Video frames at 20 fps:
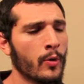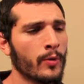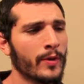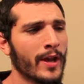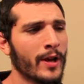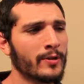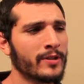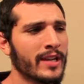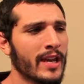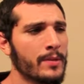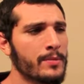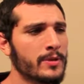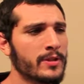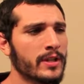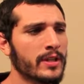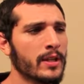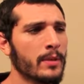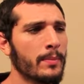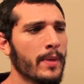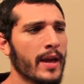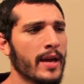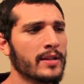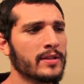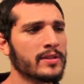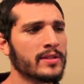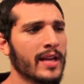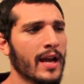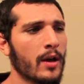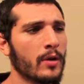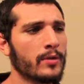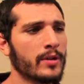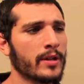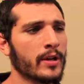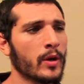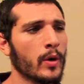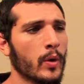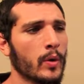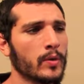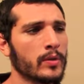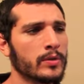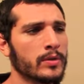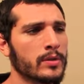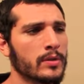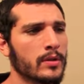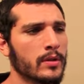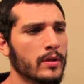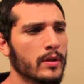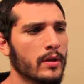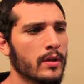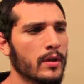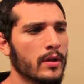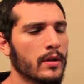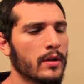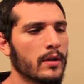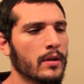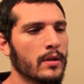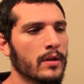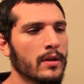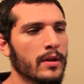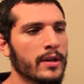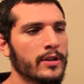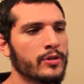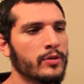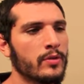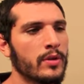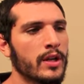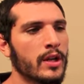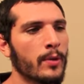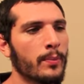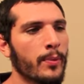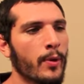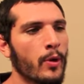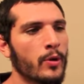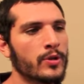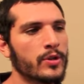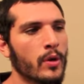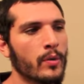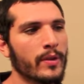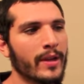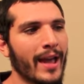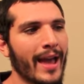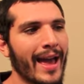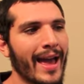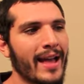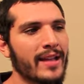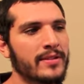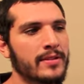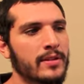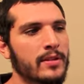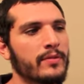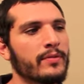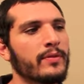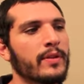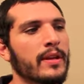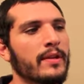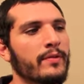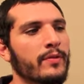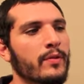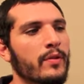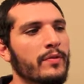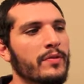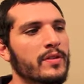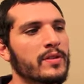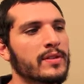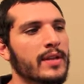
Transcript: without damaging the band's sound and goals. His unique approach only adds to the flavor of the